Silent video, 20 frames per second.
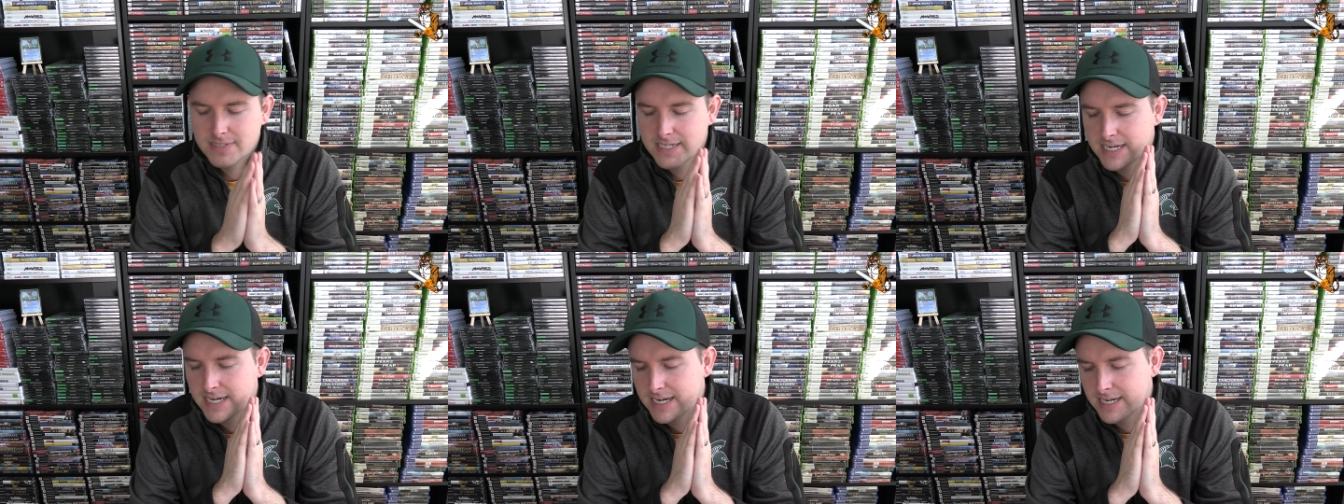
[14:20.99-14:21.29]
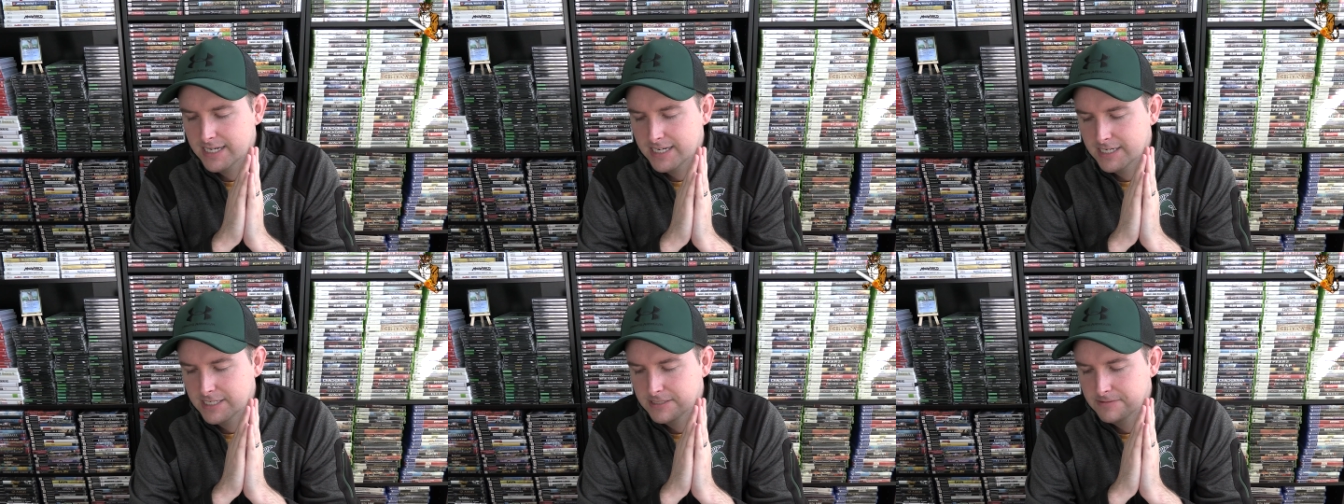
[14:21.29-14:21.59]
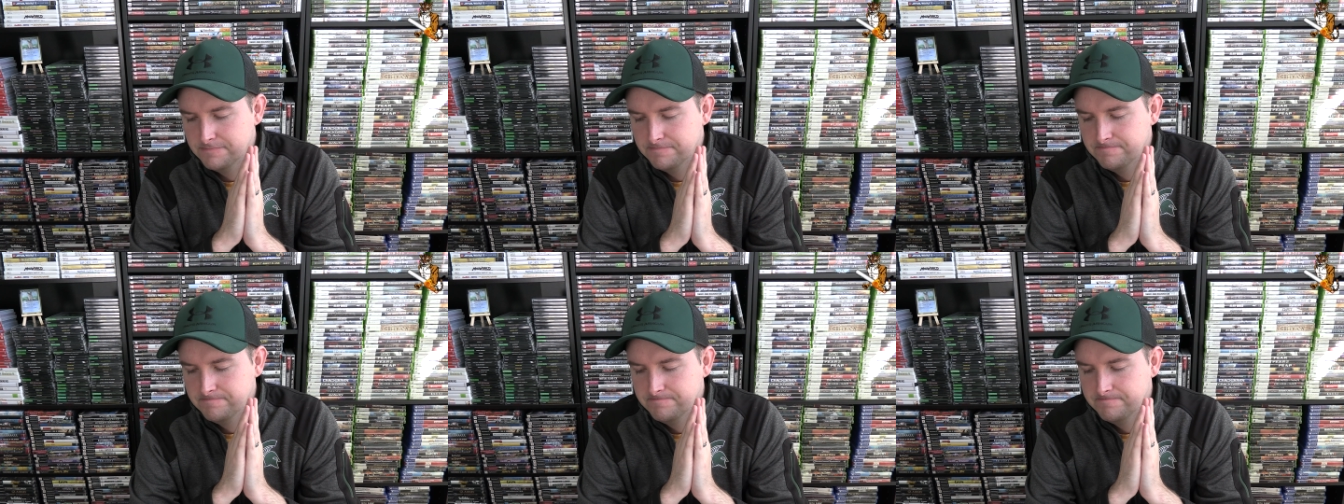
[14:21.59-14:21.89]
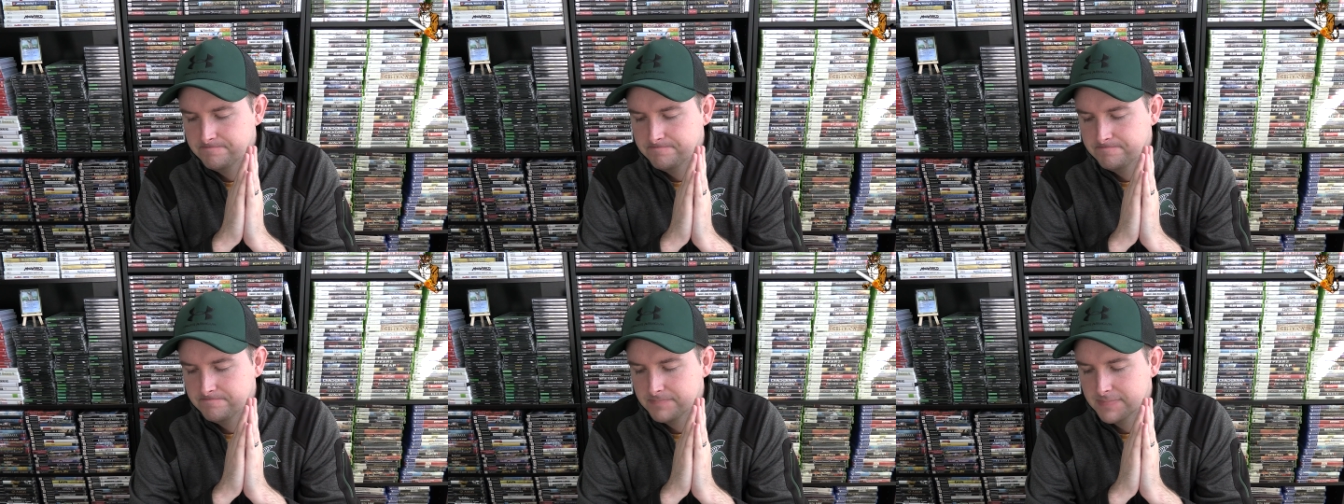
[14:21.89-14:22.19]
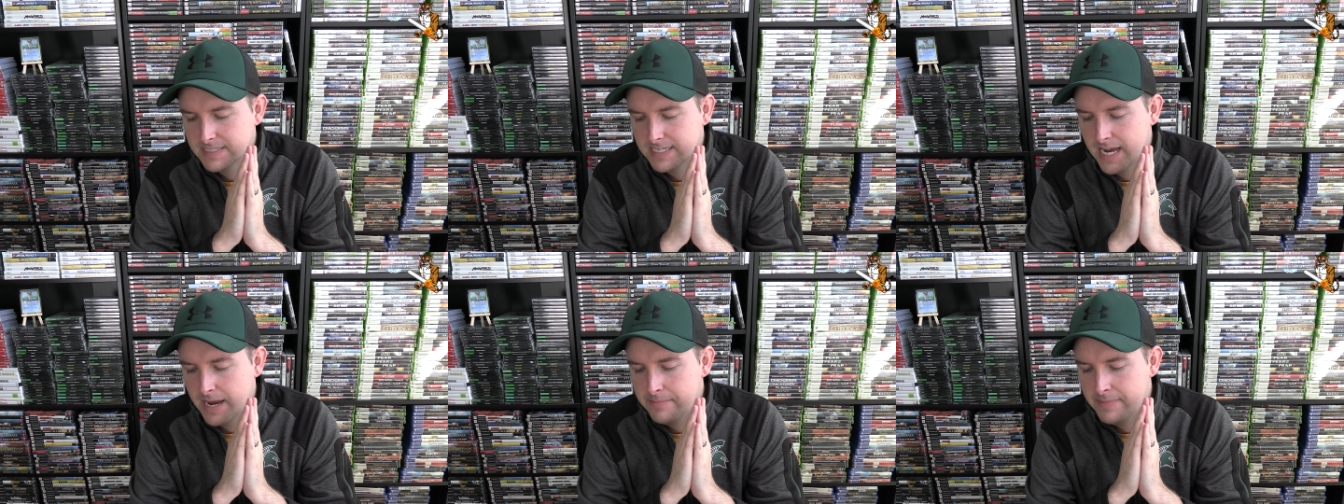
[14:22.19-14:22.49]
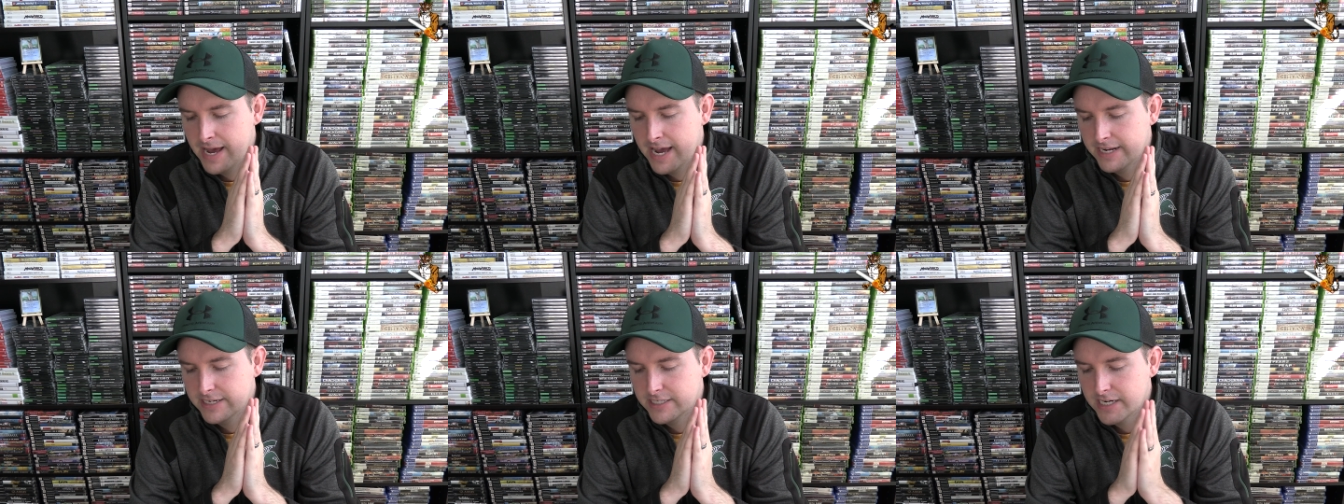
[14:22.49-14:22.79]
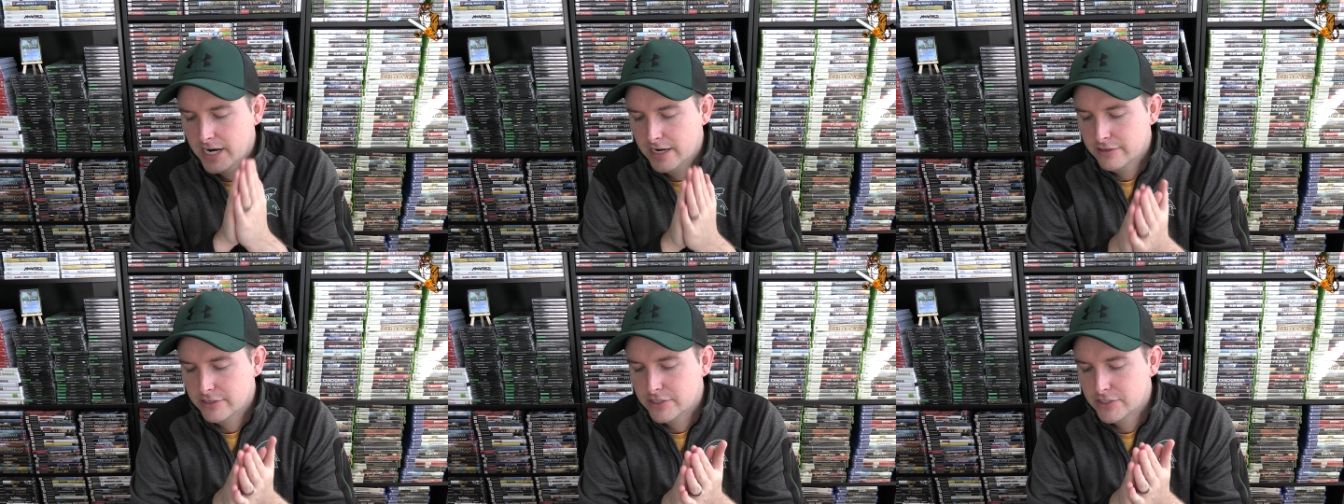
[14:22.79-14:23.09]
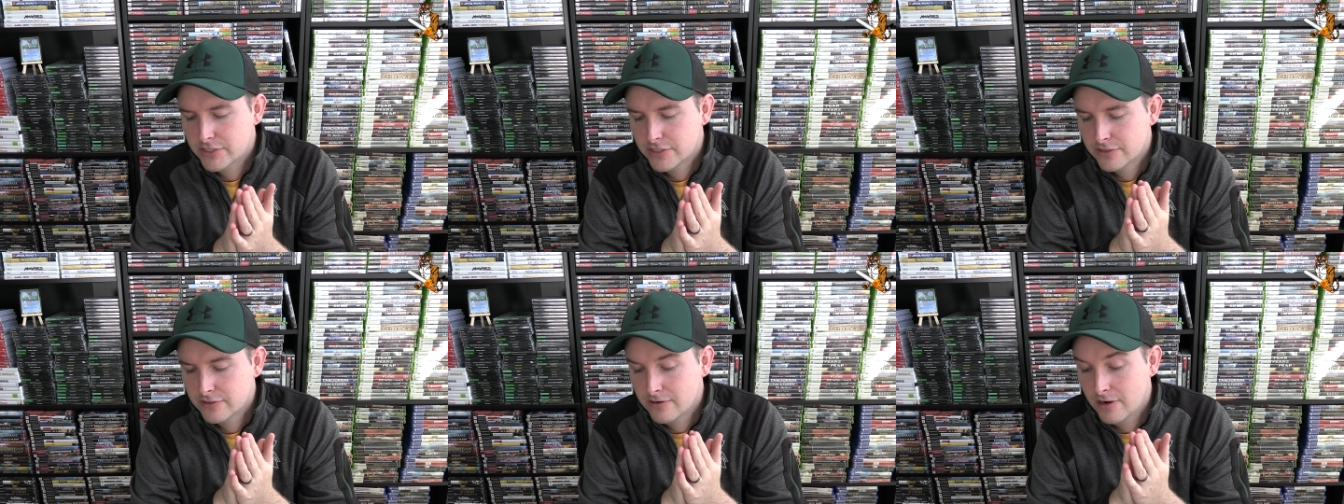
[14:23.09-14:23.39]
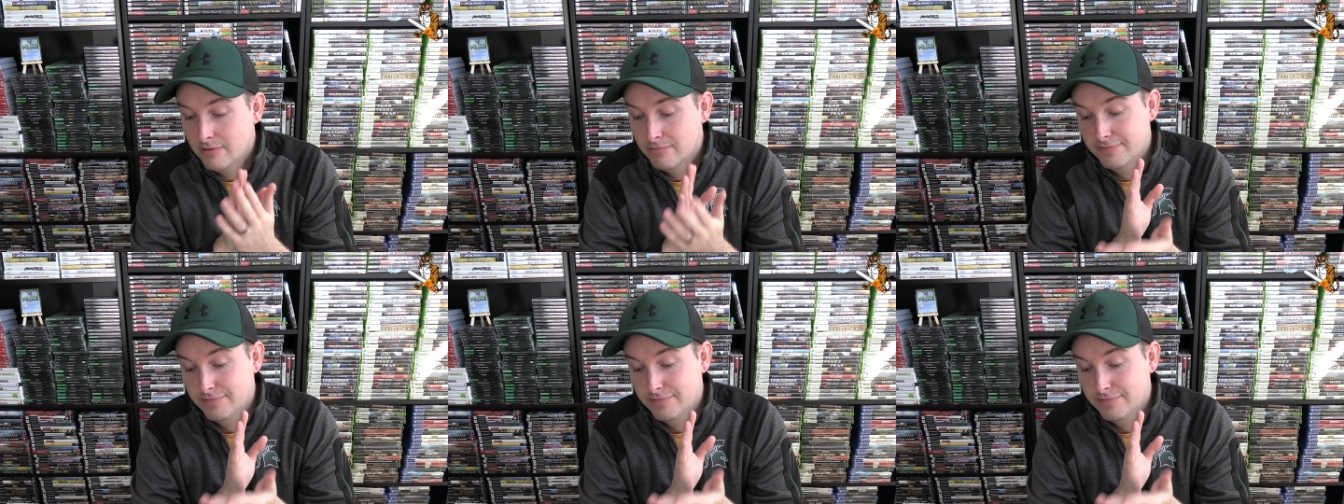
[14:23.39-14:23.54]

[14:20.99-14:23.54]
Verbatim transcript: I'm not entirely sure.